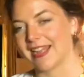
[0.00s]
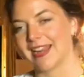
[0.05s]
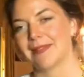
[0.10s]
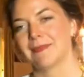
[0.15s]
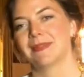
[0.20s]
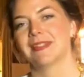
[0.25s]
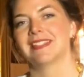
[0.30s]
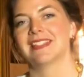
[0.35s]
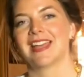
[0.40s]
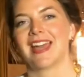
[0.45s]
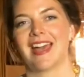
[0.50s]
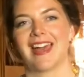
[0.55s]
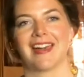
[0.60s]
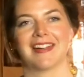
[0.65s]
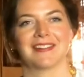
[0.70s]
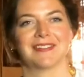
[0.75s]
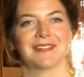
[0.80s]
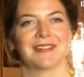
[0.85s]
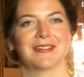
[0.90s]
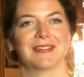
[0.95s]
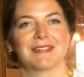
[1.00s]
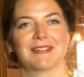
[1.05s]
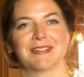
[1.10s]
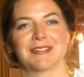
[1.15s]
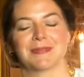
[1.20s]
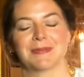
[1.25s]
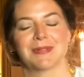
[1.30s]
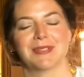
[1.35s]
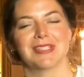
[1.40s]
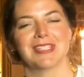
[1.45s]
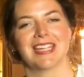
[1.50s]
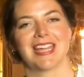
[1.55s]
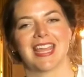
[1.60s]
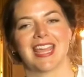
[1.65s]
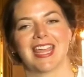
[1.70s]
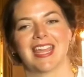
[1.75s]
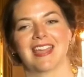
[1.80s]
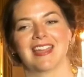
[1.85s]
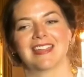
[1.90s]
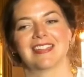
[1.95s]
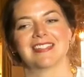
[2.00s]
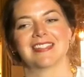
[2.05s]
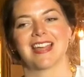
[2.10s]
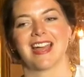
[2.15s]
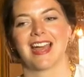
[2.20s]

name is Adela Griswold and